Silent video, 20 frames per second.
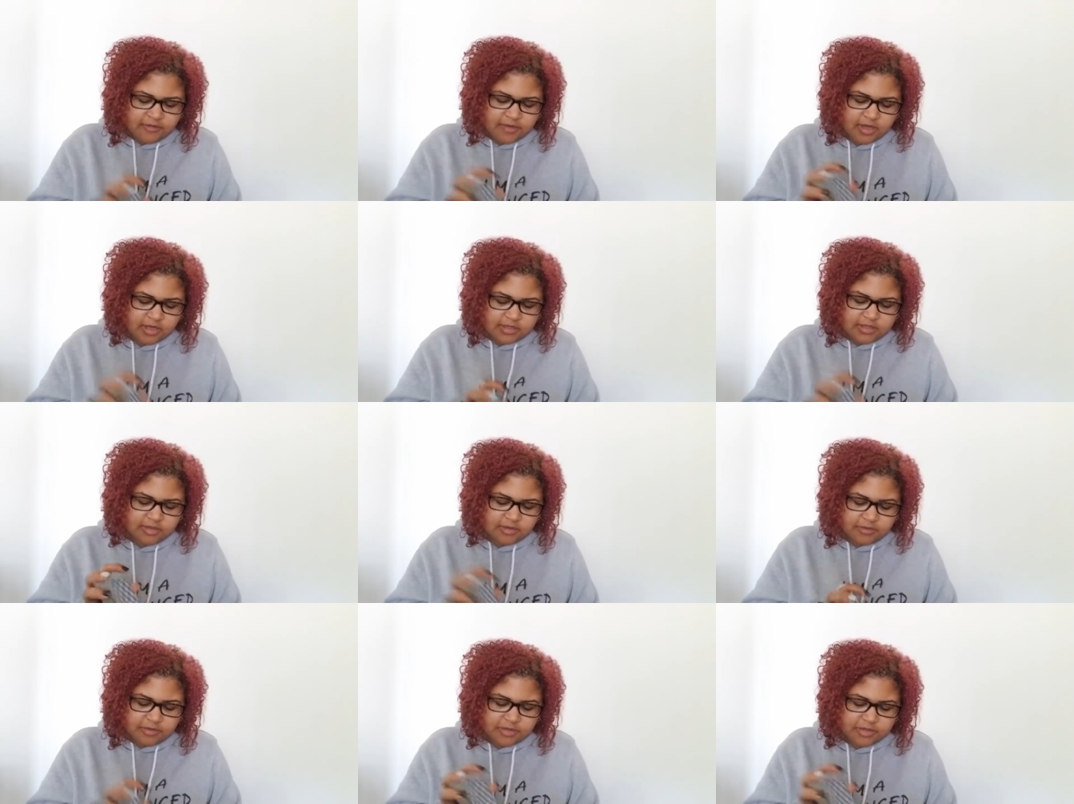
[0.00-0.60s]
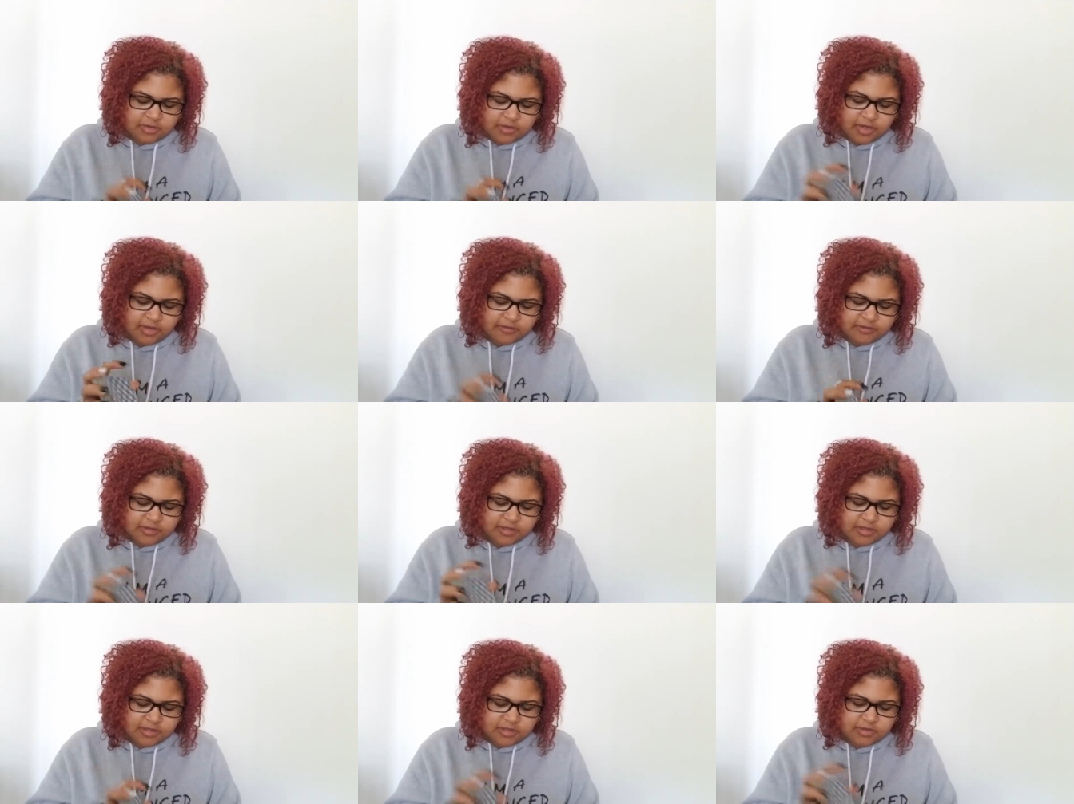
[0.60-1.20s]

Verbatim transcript: October 12th to the